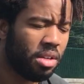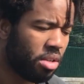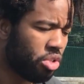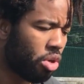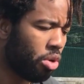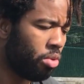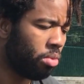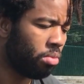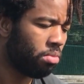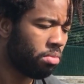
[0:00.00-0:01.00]
So
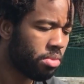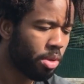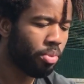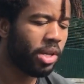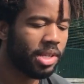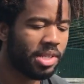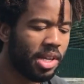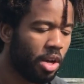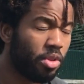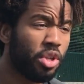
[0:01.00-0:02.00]
to break this
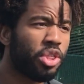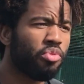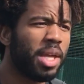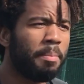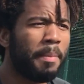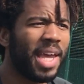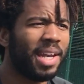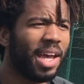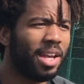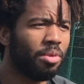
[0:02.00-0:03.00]
down, there are three main
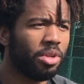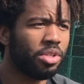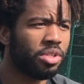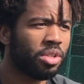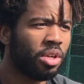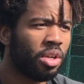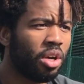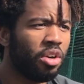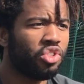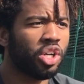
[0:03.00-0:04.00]
elements
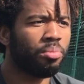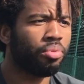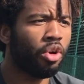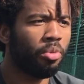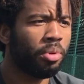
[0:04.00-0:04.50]
of jump rope